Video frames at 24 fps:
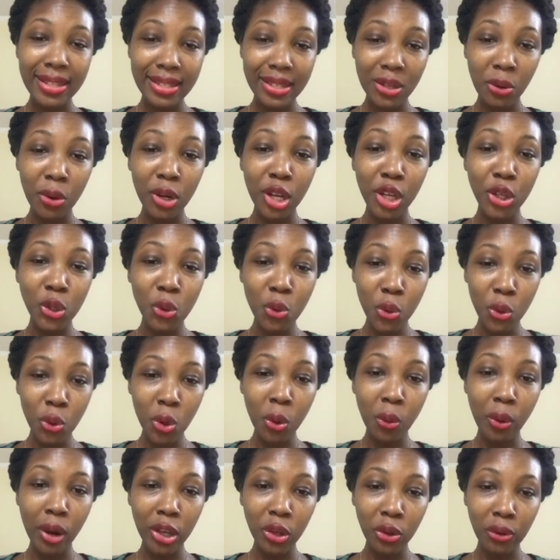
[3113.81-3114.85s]
only you know
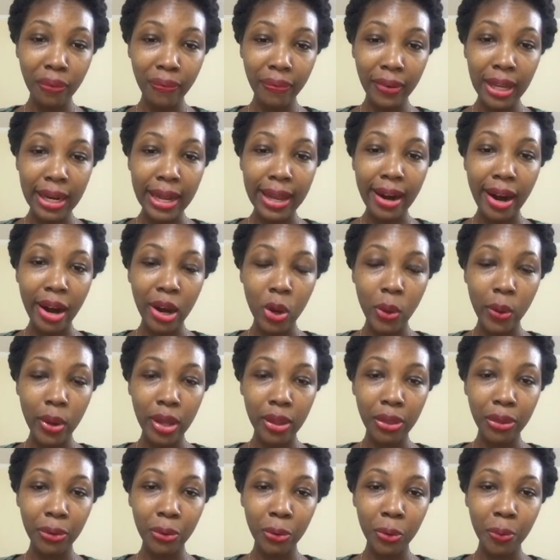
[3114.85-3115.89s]
what you feel and are going
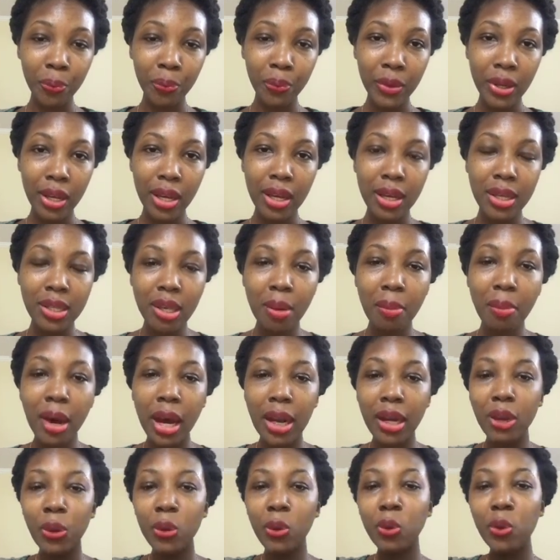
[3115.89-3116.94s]
through.
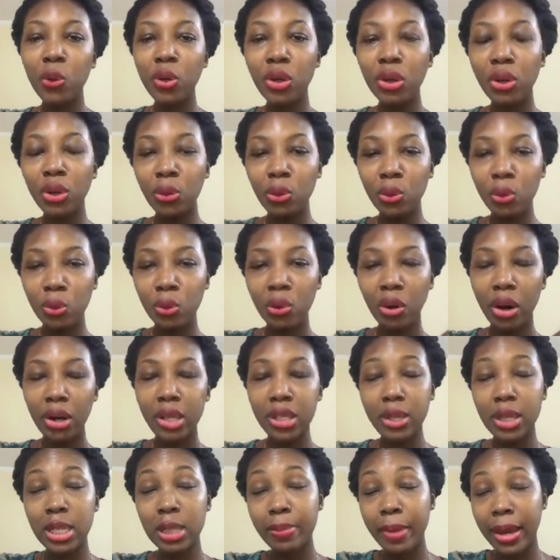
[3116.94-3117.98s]
Somebody who knew or
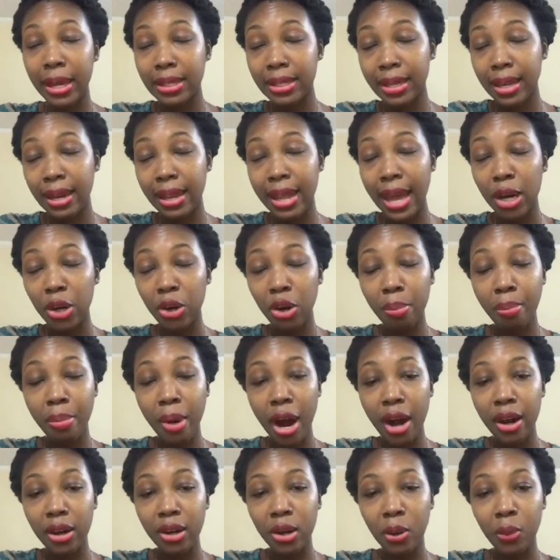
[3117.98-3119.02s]
suspected that her
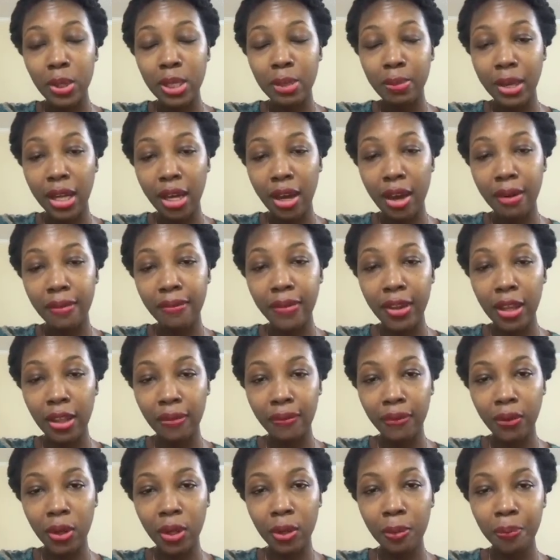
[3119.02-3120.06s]
partner was being
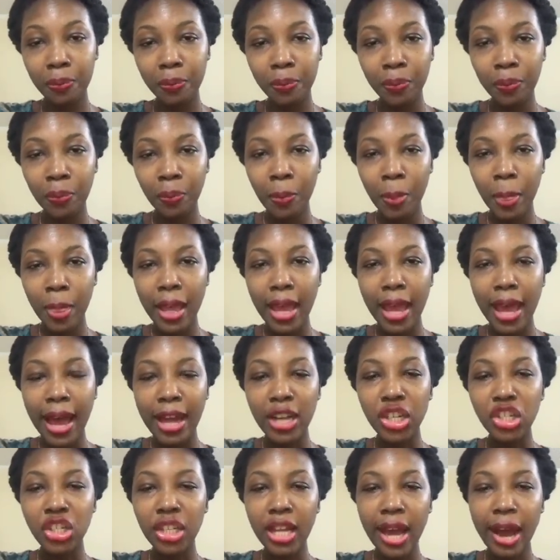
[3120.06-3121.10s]
unfaithful,
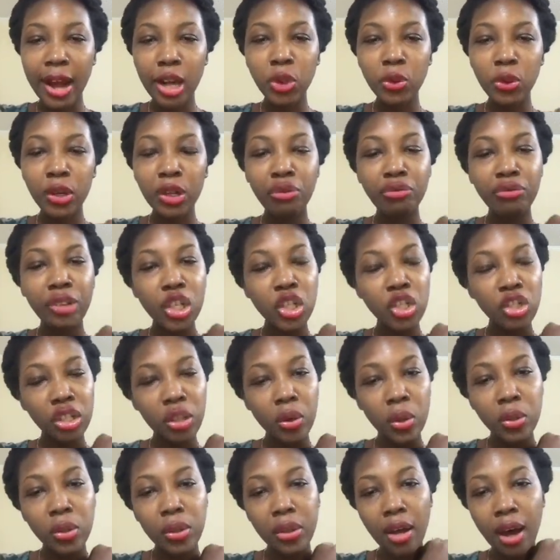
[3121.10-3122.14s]
and she actually reached
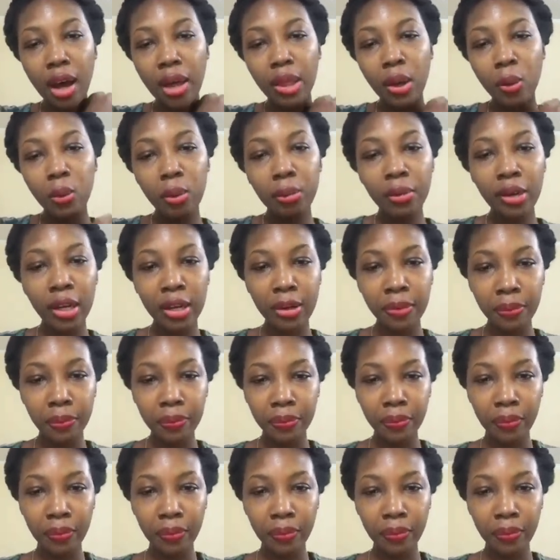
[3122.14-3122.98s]
out to the other woman.